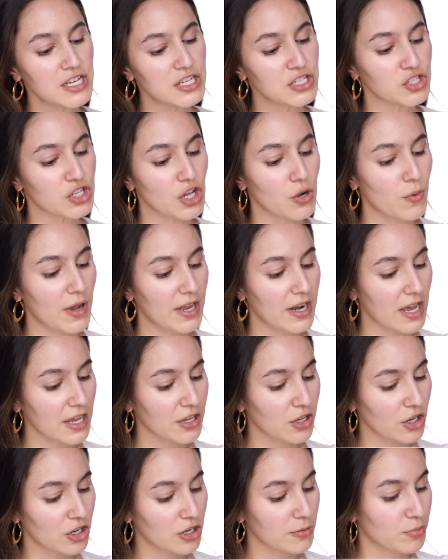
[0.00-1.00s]
So when I
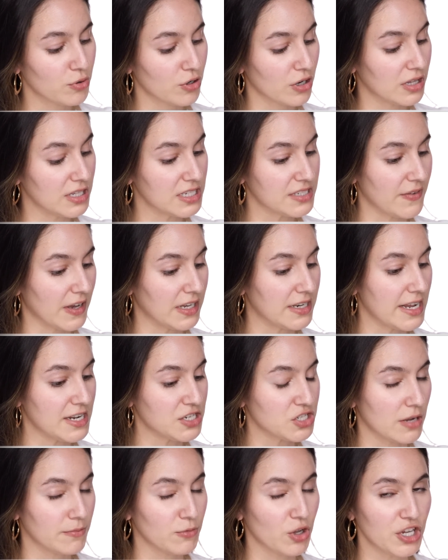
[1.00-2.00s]
go to put on this
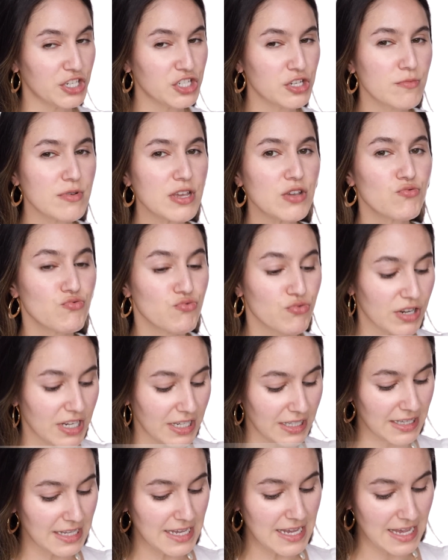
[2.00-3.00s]
foundation, I'm going to be
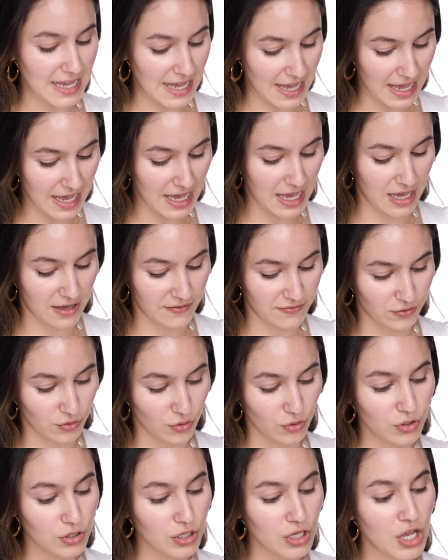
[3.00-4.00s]
really
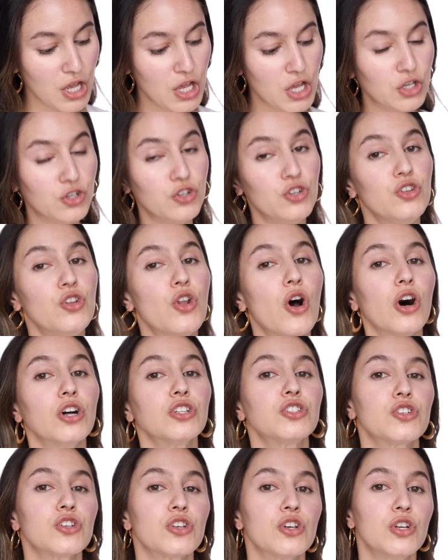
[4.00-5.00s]
careful
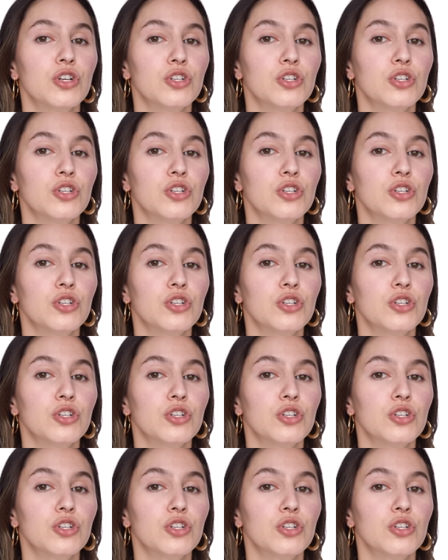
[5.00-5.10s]
not